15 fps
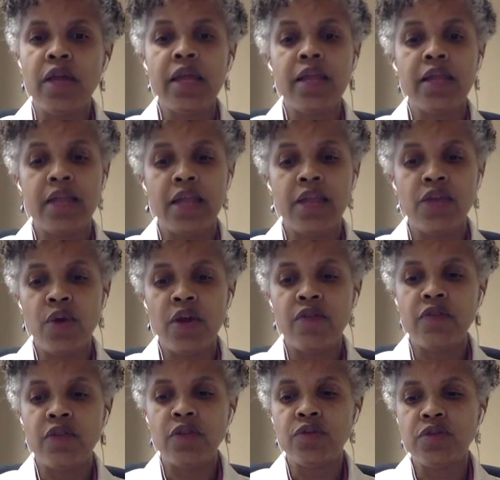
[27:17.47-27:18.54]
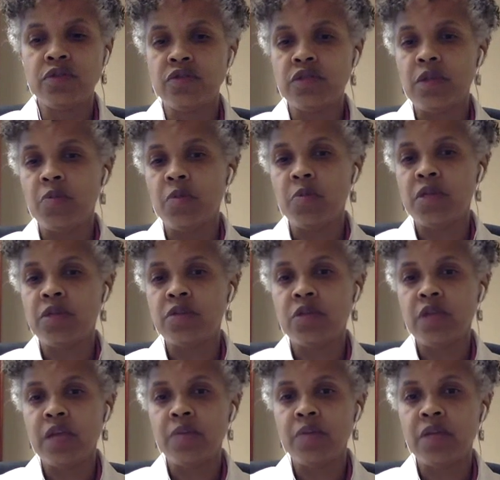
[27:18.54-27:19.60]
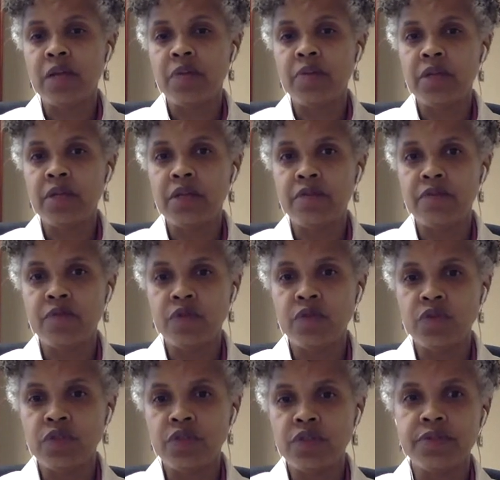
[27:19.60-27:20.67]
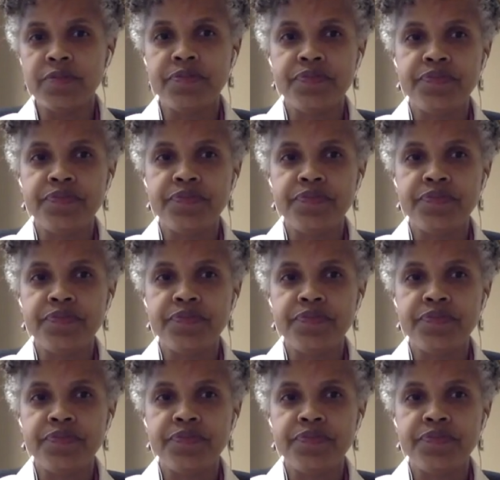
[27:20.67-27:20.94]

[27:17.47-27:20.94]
And again, you have the use of supplemental gamma globulin infusions.